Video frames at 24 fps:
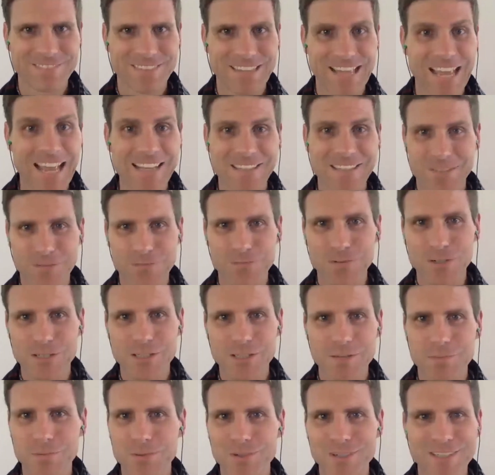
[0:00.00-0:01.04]
has a
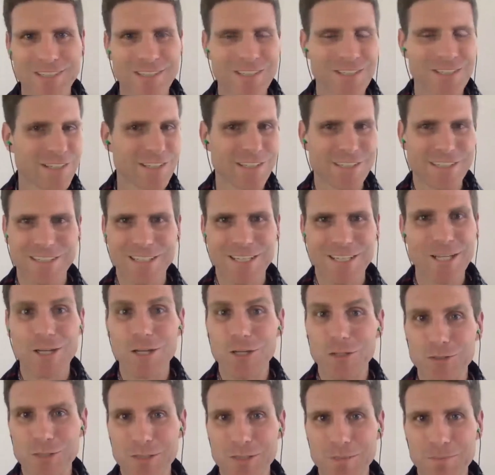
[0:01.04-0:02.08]
friction point, you're
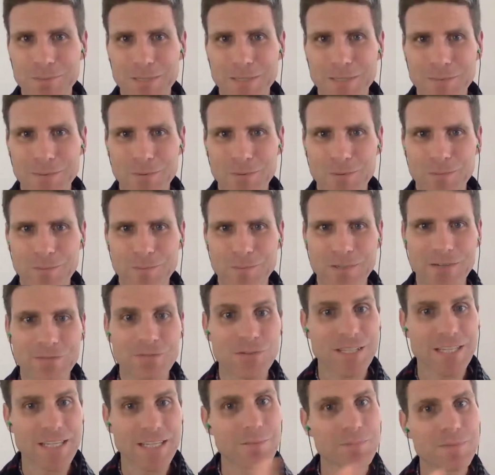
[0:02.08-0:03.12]
losing people. But if you
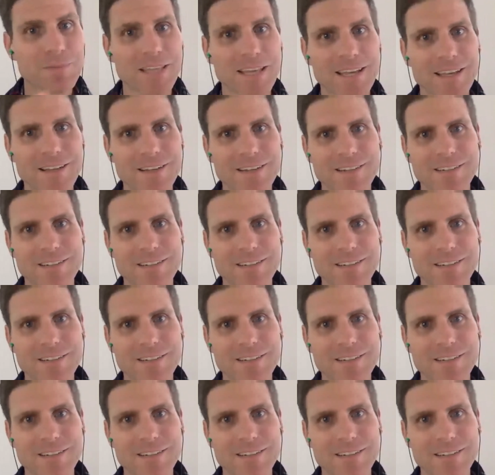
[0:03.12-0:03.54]
keep that,